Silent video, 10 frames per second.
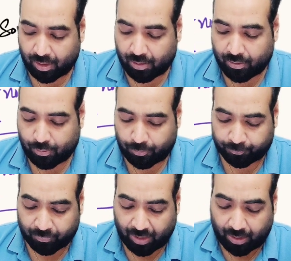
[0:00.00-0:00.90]

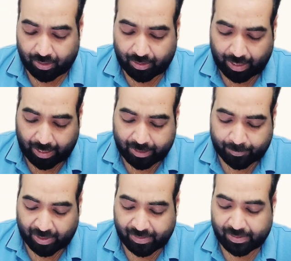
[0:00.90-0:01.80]
So the
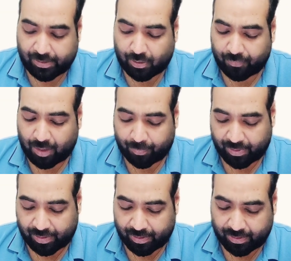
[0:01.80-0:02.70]
expenses of the
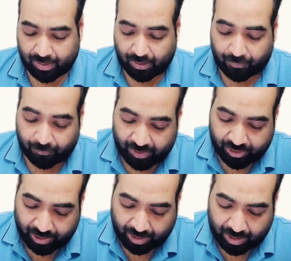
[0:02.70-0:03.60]
business
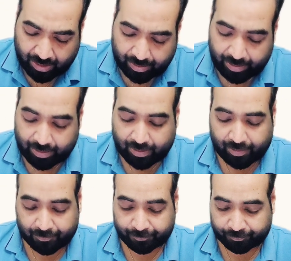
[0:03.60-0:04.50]
which are
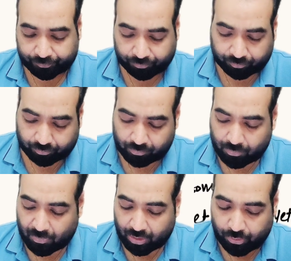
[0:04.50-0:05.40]
incurred,
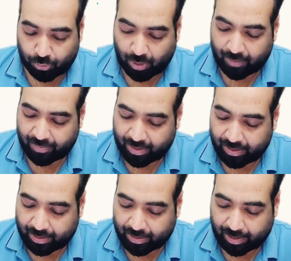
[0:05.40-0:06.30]
you have
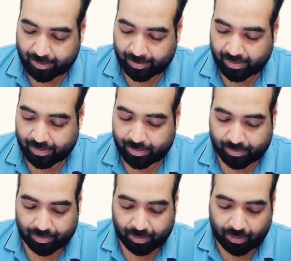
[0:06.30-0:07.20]
incurred
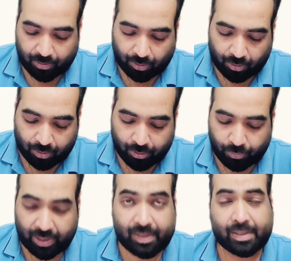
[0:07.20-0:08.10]
expenses on
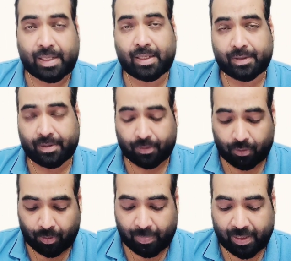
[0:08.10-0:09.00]
doing sales,
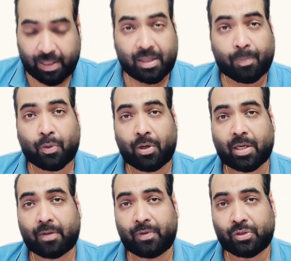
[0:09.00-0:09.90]
on making the
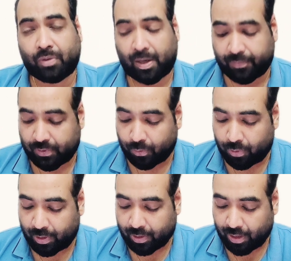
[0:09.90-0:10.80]
product which you have
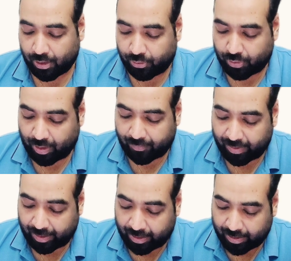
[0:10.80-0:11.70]
sold. You have
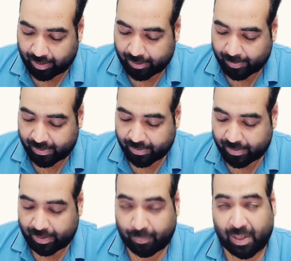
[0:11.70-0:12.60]
incurred expenses
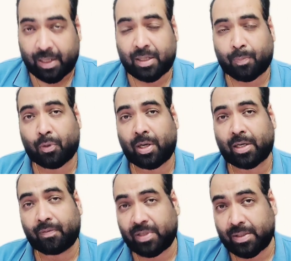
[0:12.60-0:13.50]
in making the
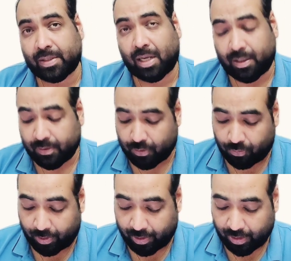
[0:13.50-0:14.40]
product which is
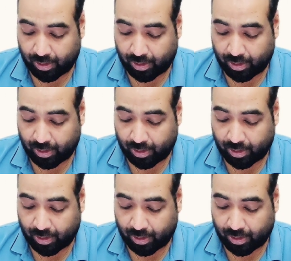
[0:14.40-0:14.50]
unsold.